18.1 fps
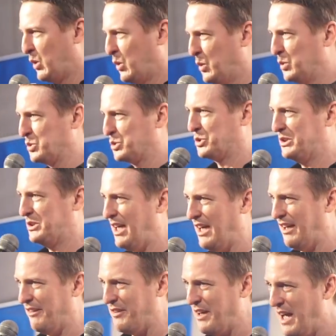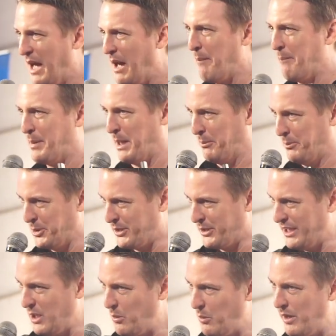cool stuff, people are
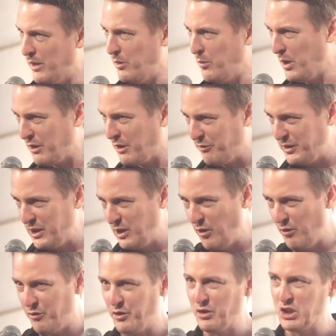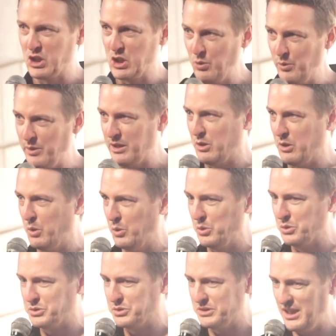gonna wanna work for you. If you're doing
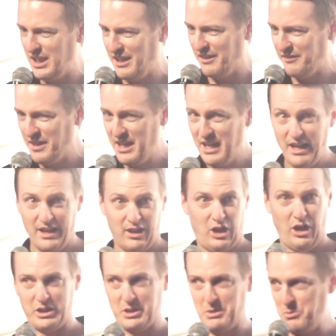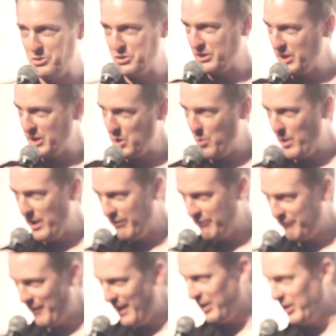cool stuff, customers are gonna
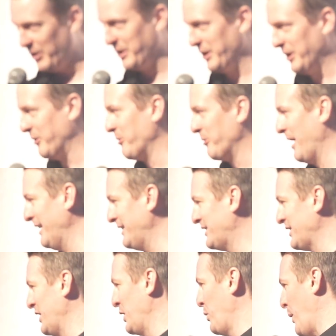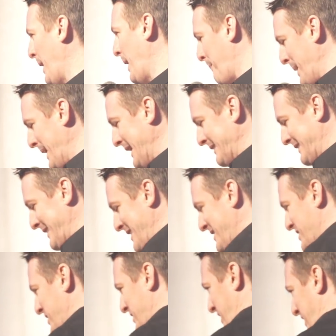wanna follow you, right? They're gonna wanna pay
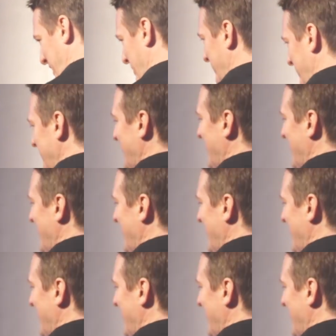attention to you.